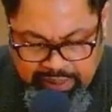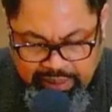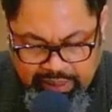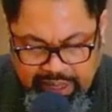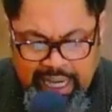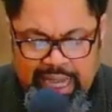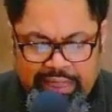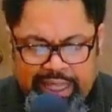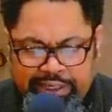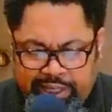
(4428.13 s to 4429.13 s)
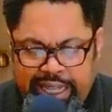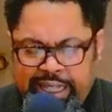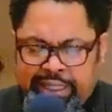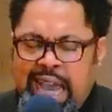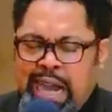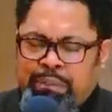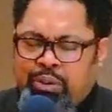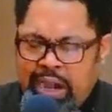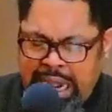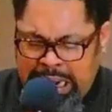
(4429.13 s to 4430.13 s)
God, this is our
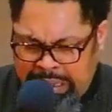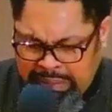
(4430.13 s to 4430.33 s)
prayer.